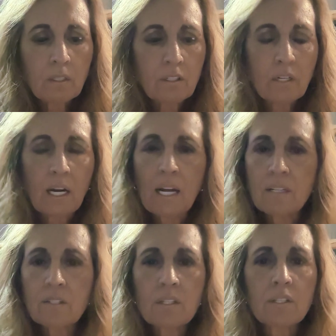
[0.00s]
You
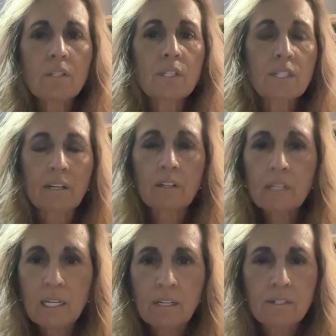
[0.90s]
guys, this is
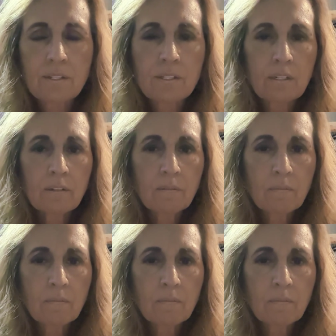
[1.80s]
serious